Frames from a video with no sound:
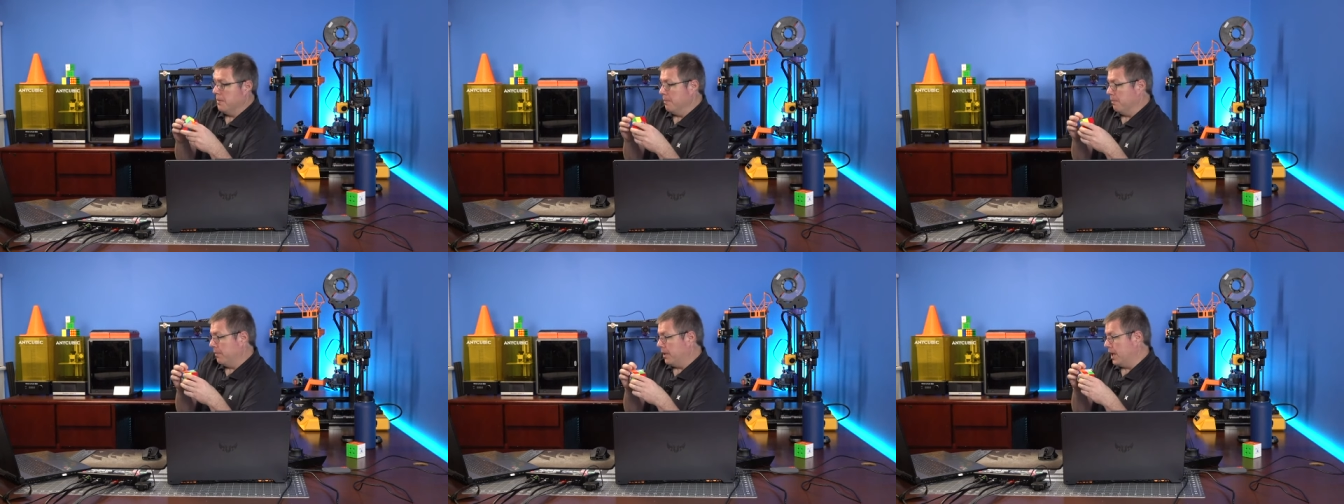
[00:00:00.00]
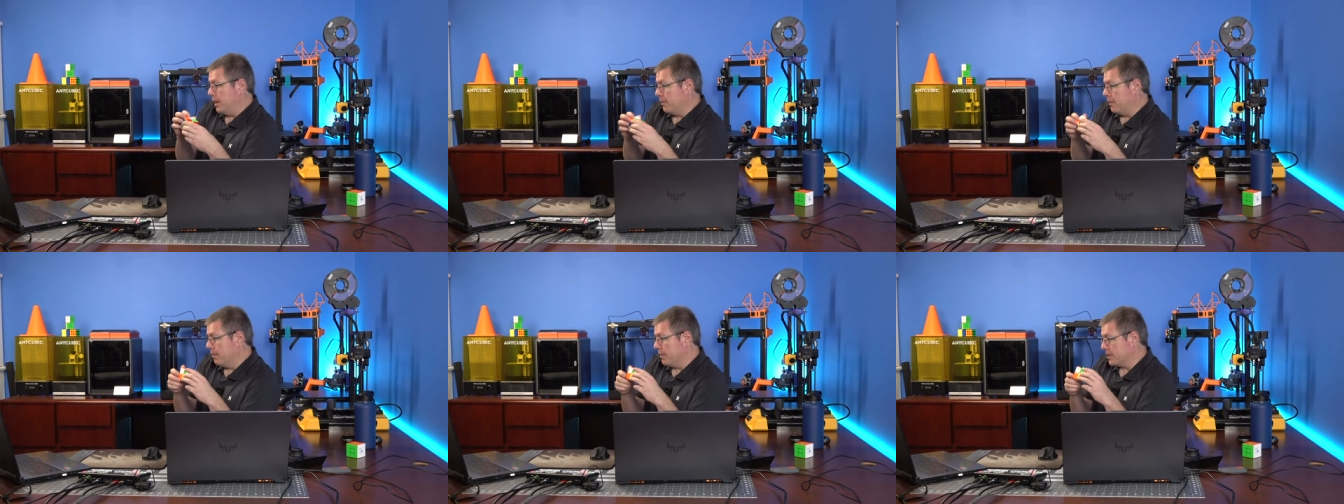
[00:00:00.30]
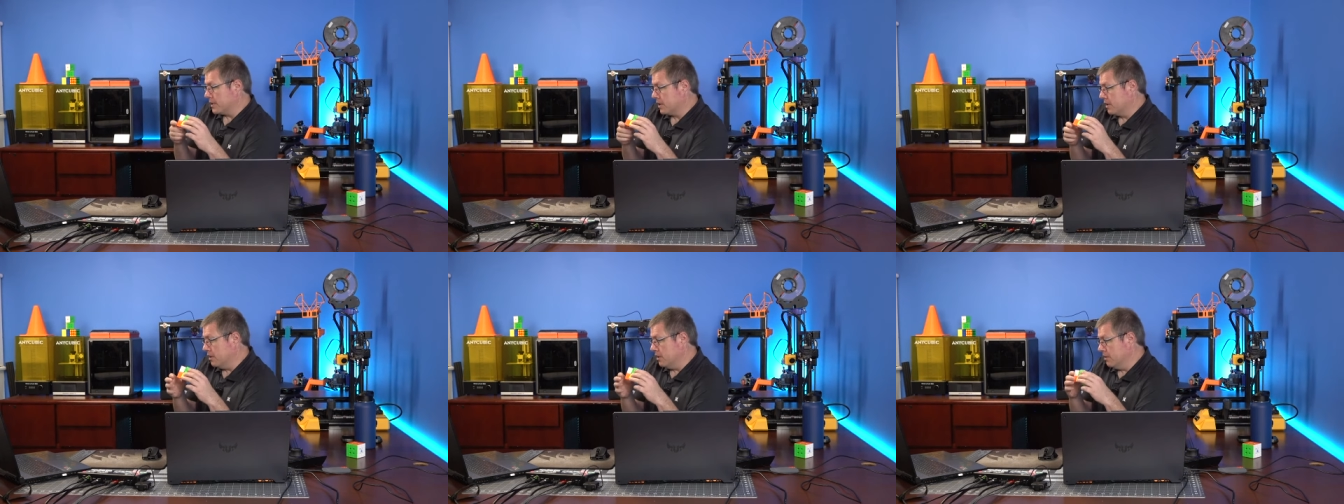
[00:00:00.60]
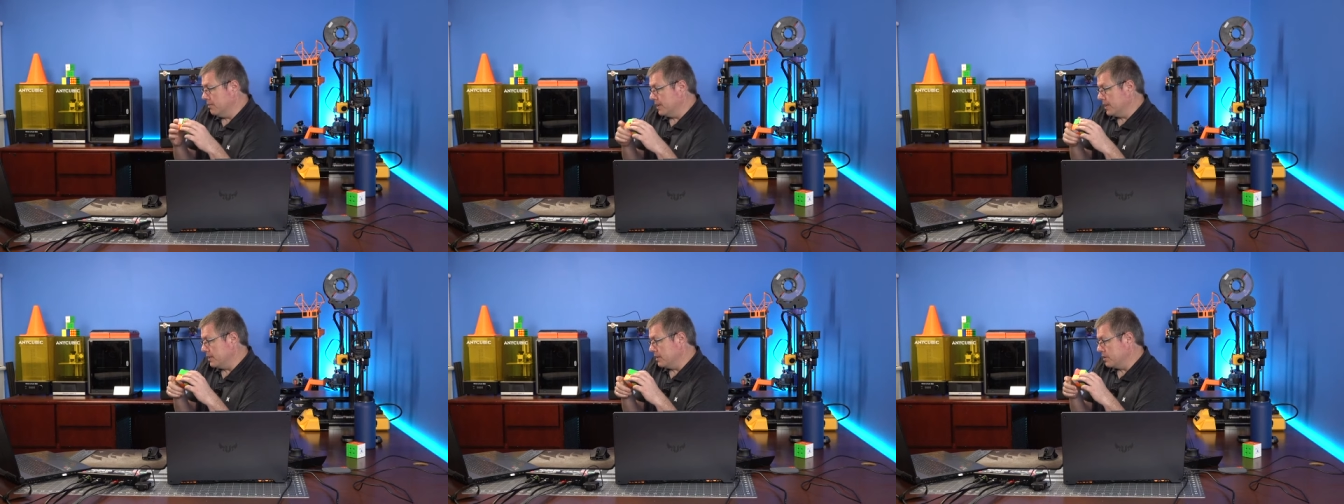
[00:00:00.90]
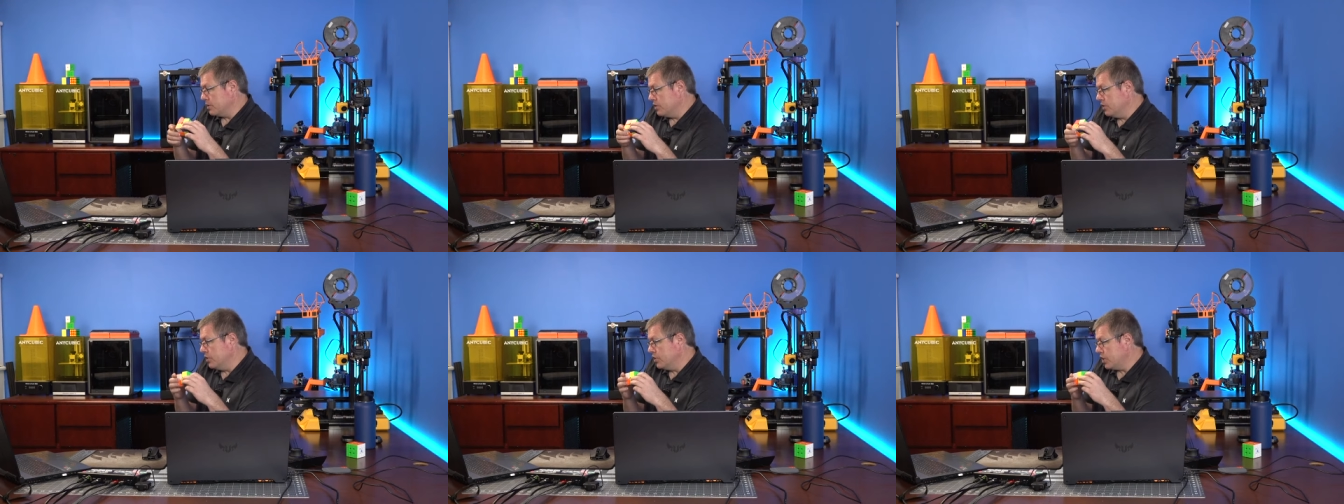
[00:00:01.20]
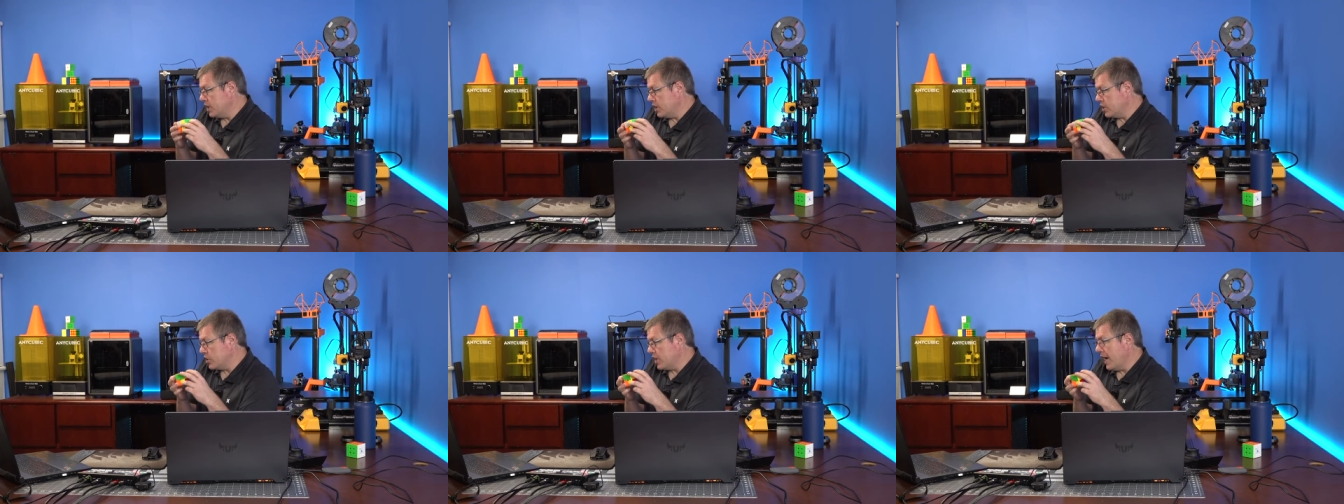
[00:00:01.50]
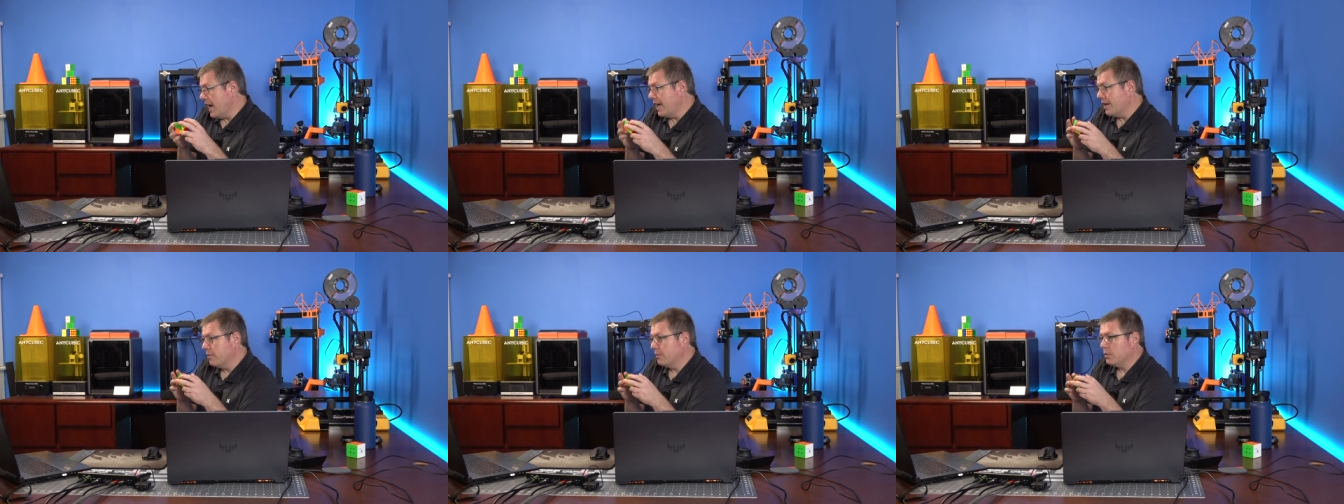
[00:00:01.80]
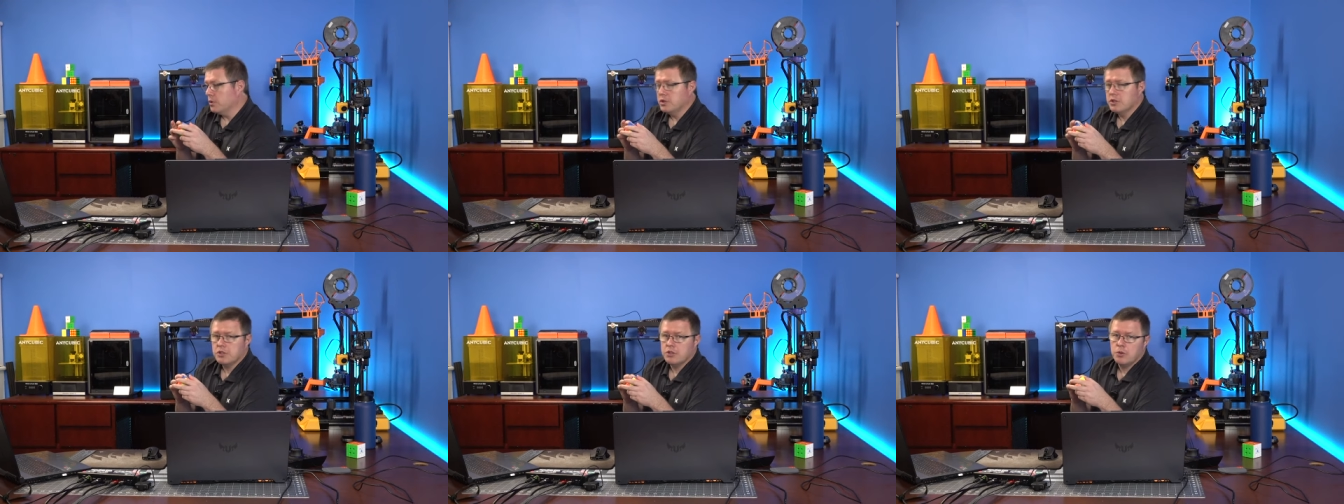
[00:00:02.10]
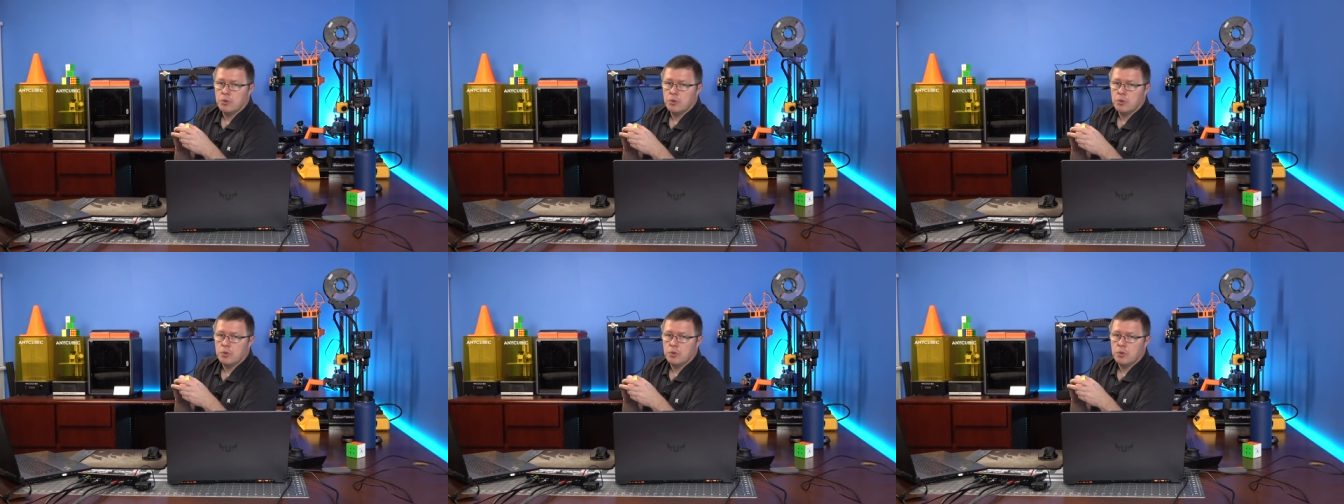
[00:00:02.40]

play Rubik's Cube and chit chat and we'll do,